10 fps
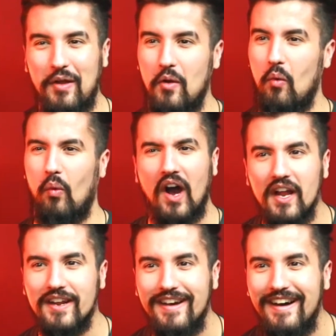like
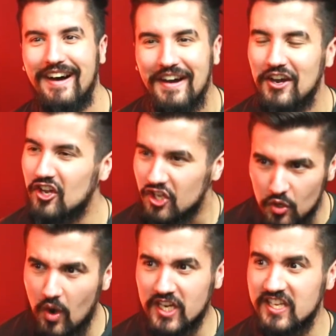what?
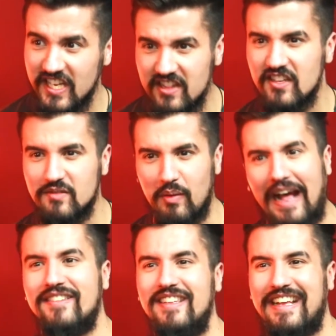You want to eat this
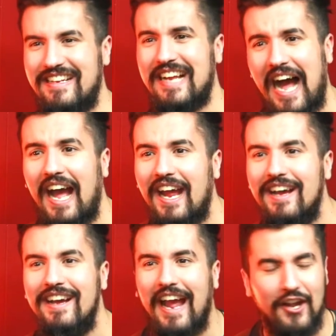plastic and die,
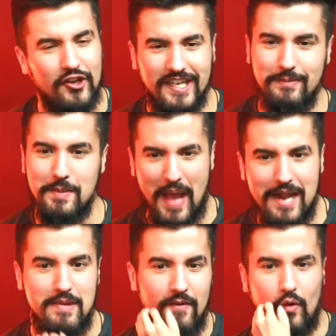and you're gonna be
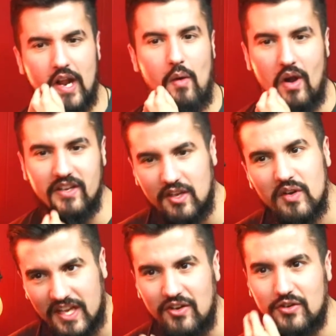mad at me for not wanting
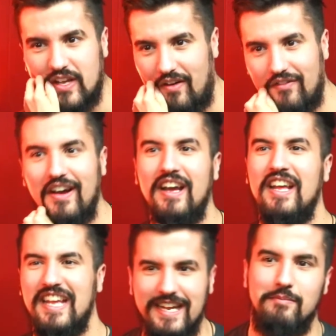you to kill yourself?
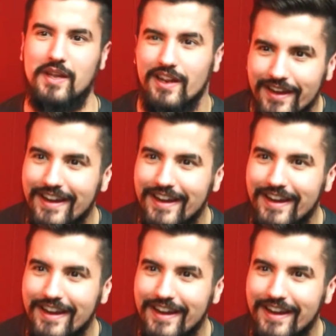Eat me,